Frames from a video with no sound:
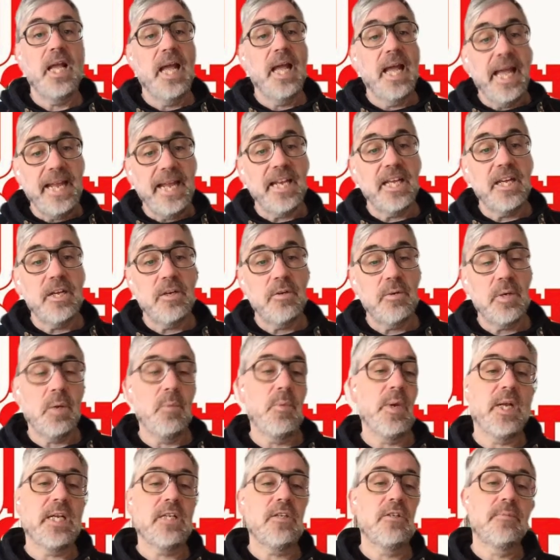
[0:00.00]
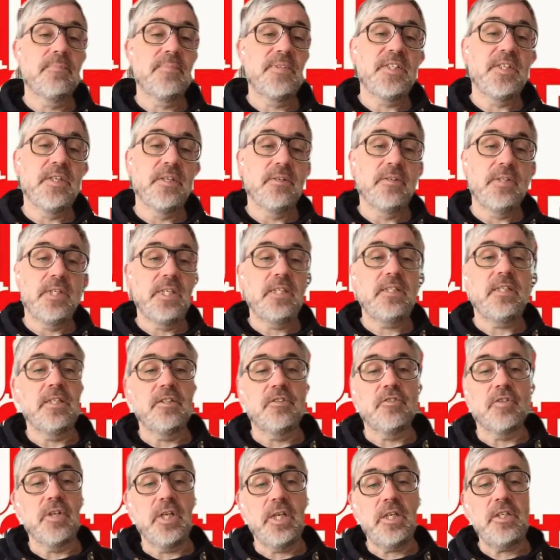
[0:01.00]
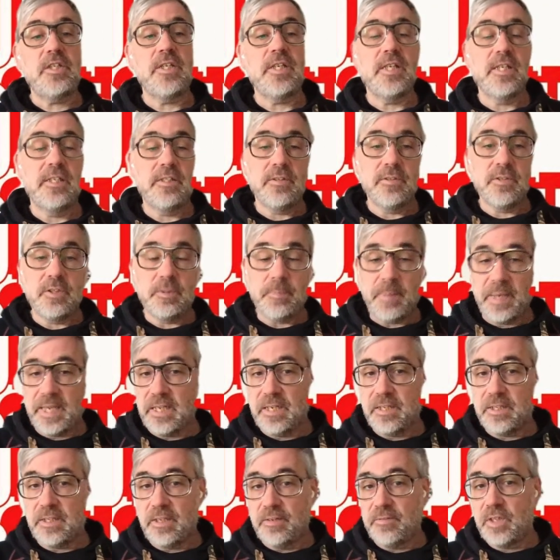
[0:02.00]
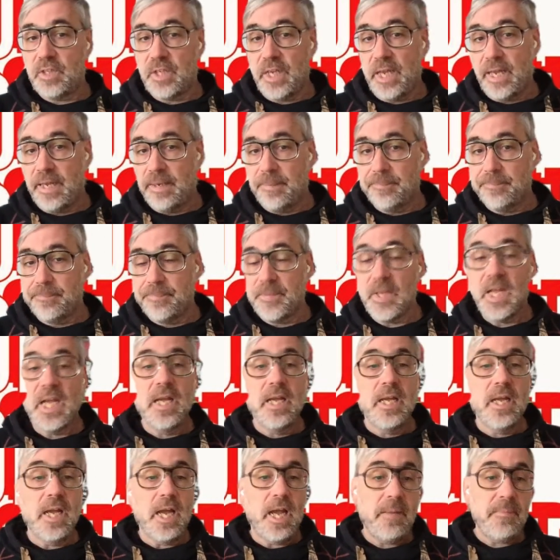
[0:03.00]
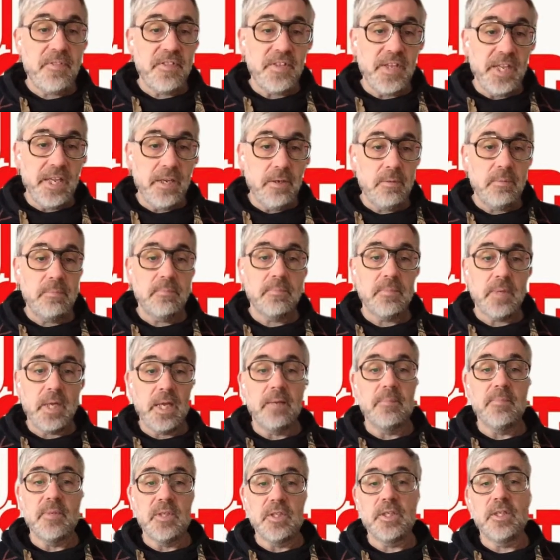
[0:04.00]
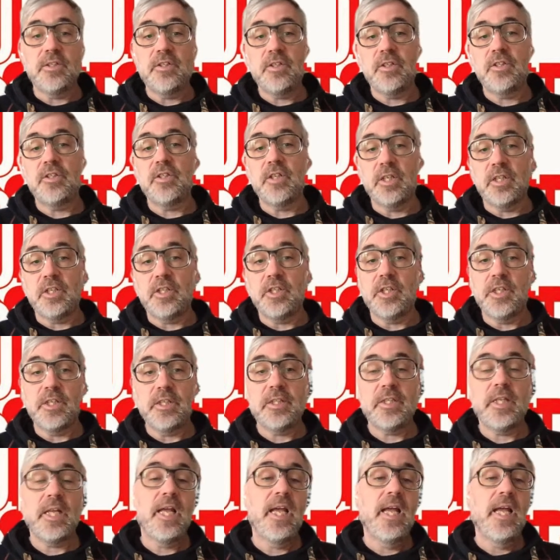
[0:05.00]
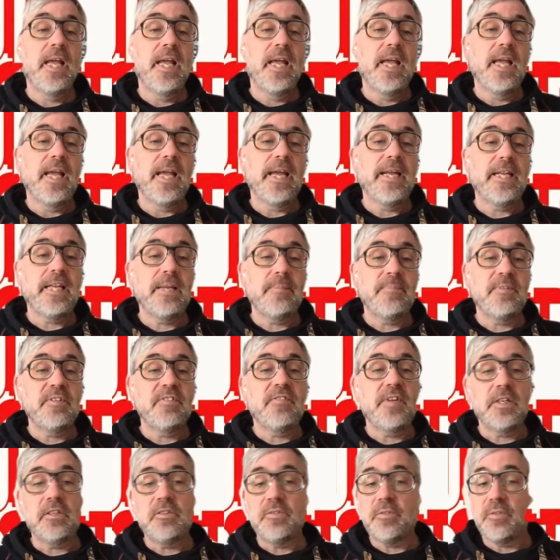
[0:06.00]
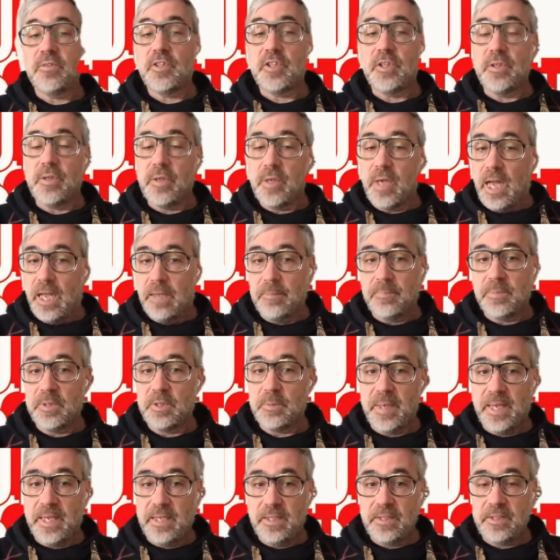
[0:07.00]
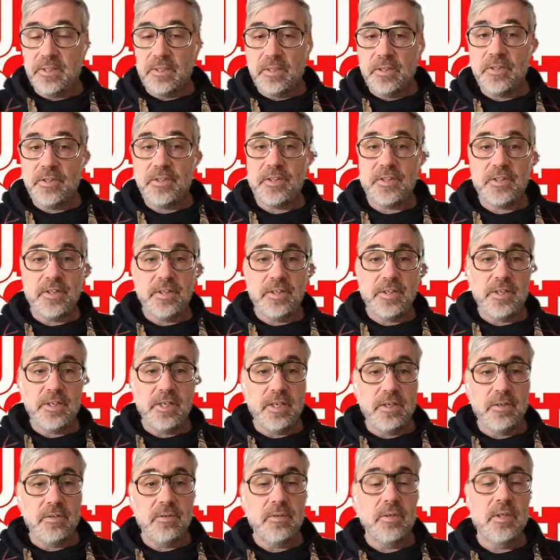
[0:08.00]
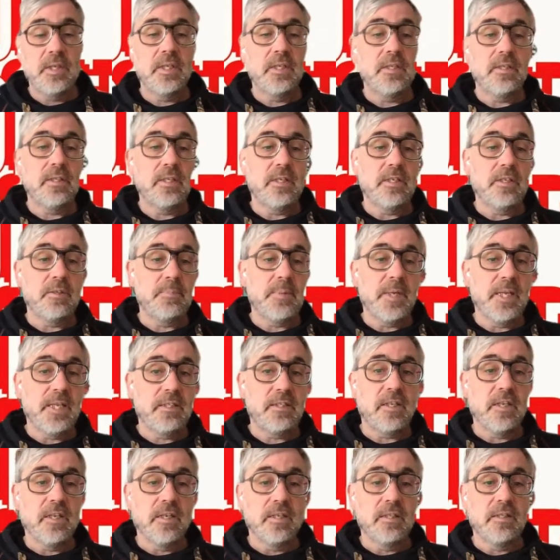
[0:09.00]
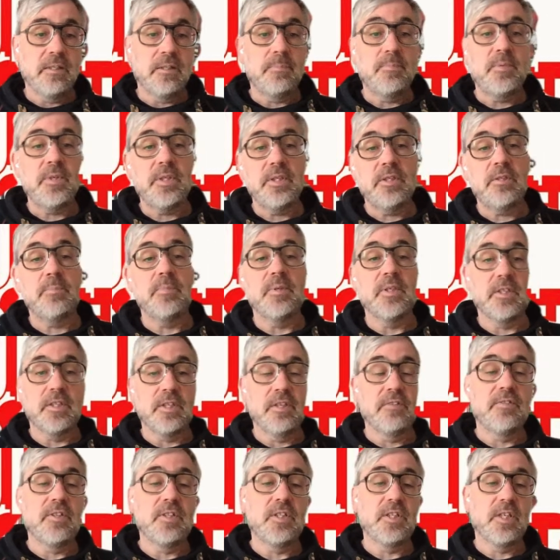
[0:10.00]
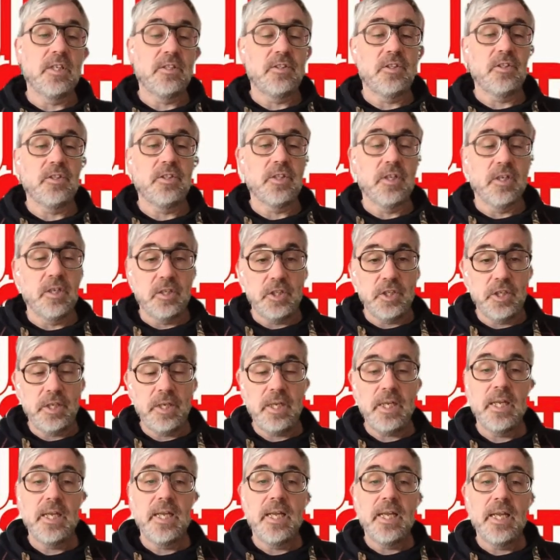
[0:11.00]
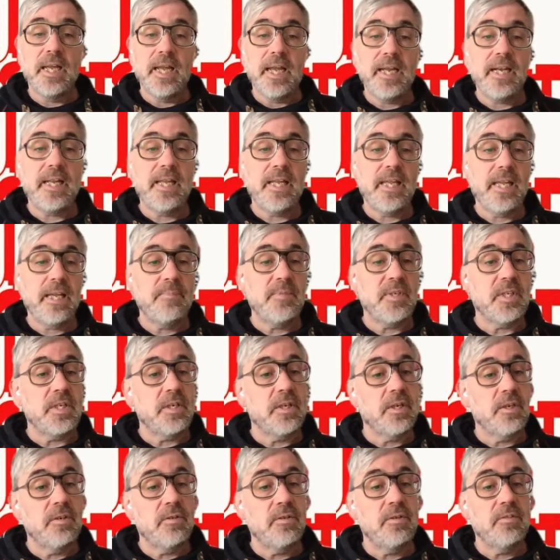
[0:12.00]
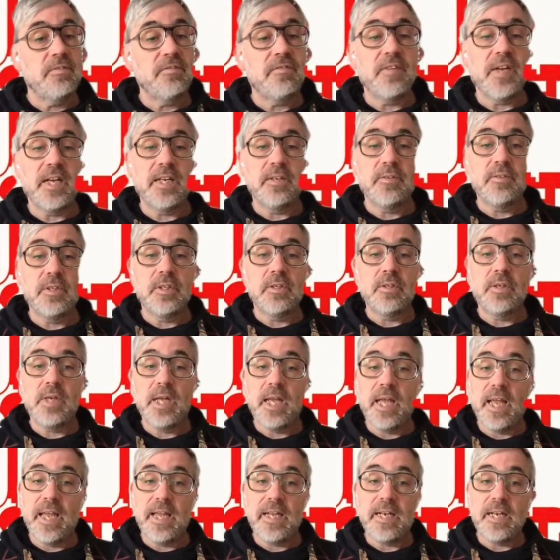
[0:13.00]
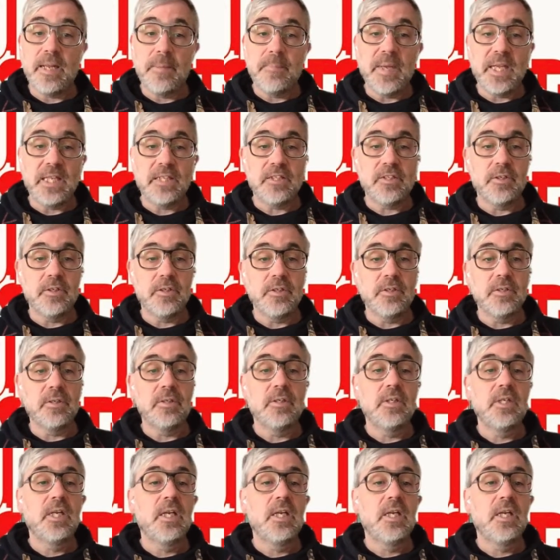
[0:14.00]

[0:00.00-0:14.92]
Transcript: Hello and welcome to this introduction into speculative design. I'm Theo, I'm a design sociologist, and I am the founder of Studio Hyperspace, the studio that is based on the principles of design sociology, and I am the co-founder and ambassador